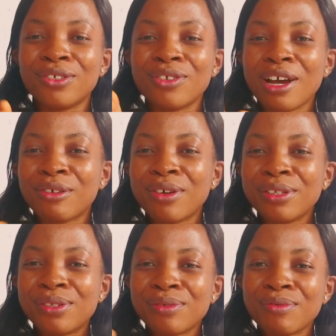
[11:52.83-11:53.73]
you are
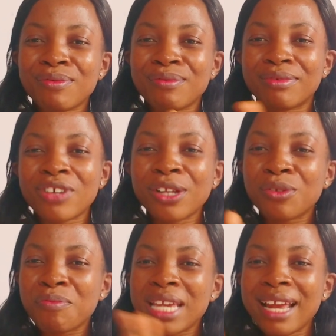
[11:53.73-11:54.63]
going to try
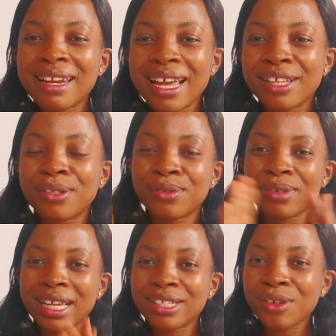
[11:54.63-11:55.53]
to meander it to
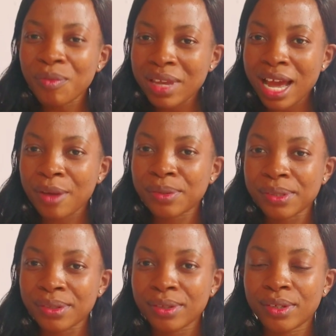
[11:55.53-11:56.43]
get your way
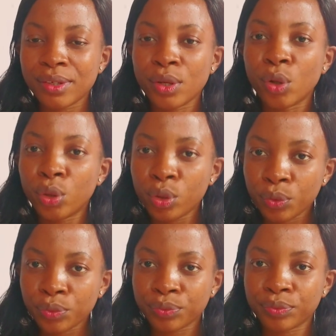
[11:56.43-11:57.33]
out.
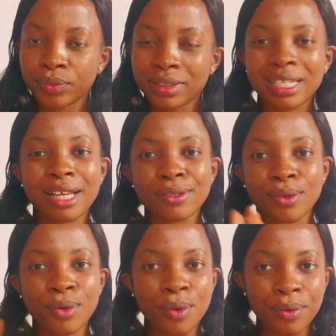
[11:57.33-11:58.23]
No, that's
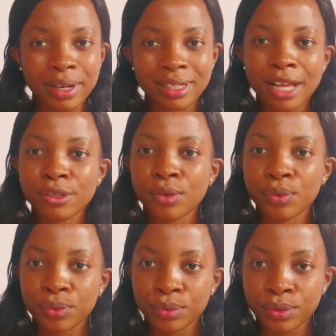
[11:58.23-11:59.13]
not correct. That's
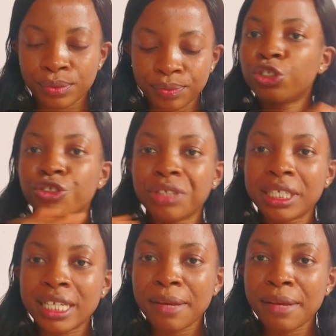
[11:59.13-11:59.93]
not good. Don't trick